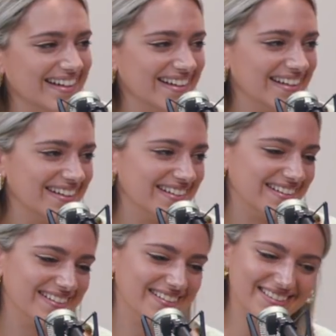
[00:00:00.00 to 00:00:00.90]

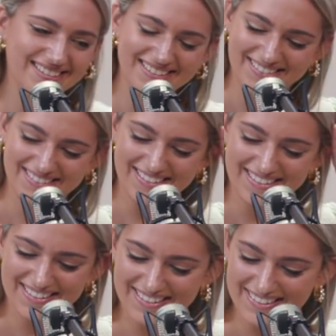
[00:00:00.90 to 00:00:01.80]

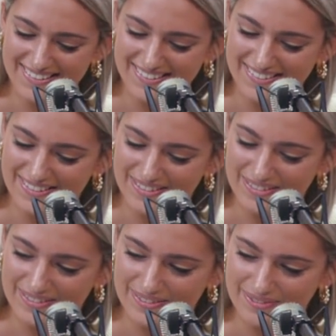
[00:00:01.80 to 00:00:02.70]

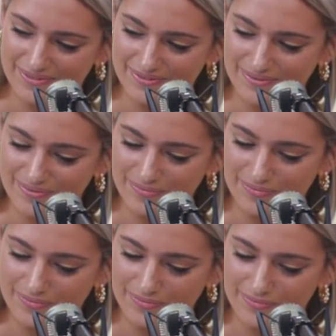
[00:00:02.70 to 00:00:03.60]

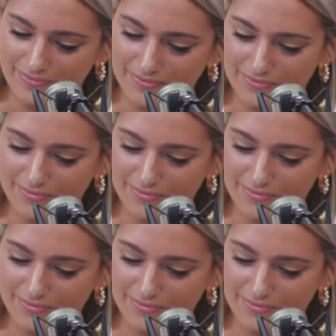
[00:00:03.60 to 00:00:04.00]
The person shown says nothing.